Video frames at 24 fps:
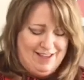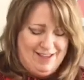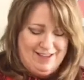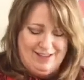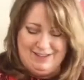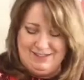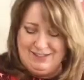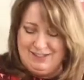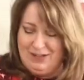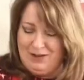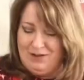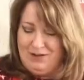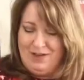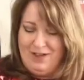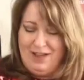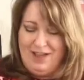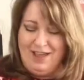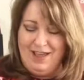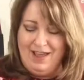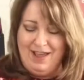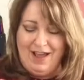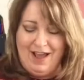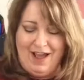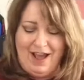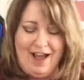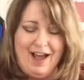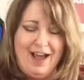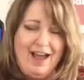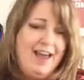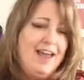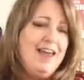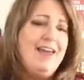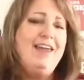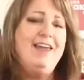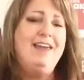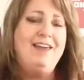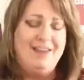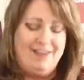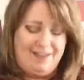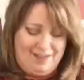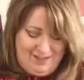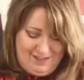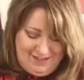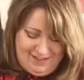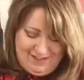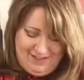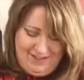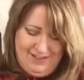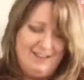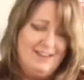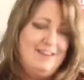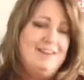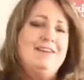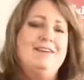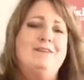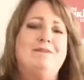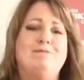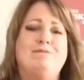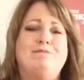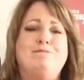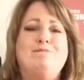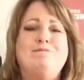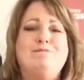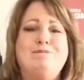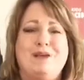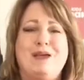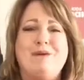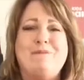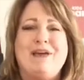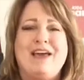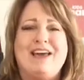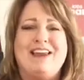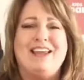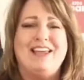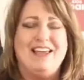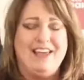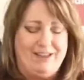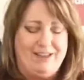so I am adding